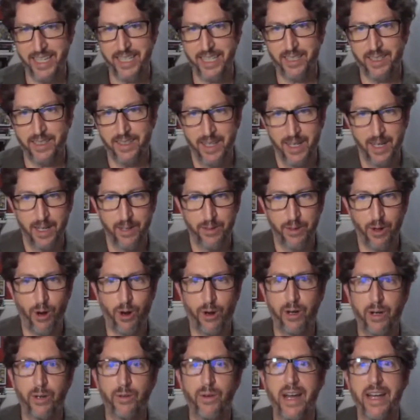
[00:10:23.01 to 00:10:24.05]
I think
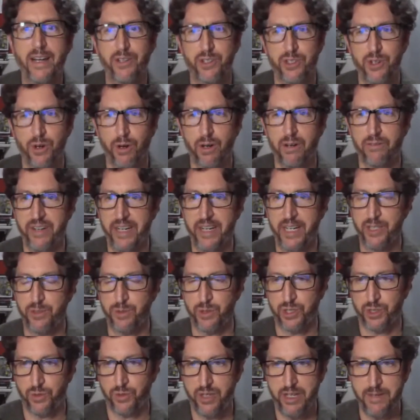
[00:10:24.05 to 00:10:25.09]
the horror writers and horror
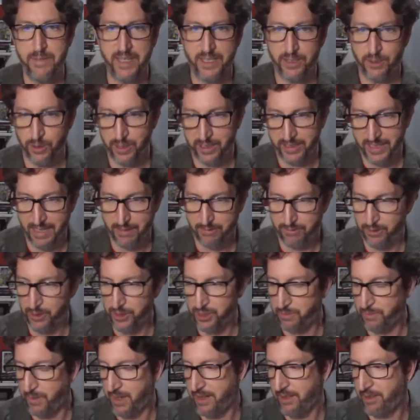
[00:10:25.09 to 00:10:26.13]
fans were screaming during
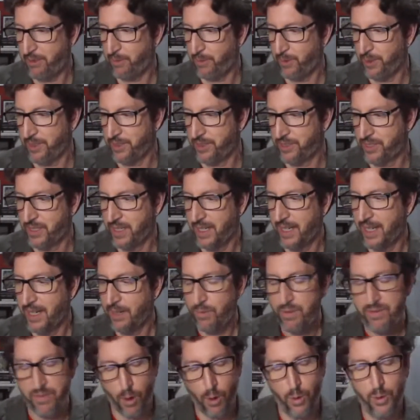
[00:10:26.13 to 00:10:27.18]
that first month was
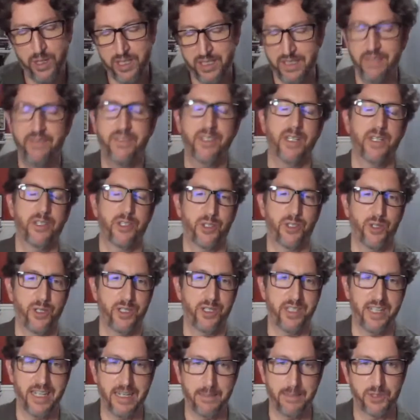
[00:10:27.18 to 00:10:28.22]
we've always lived in
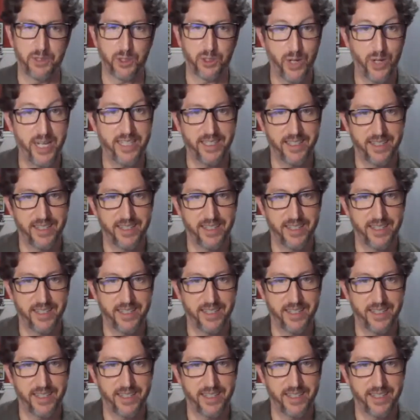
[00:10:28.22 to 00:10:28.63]
uncertain times.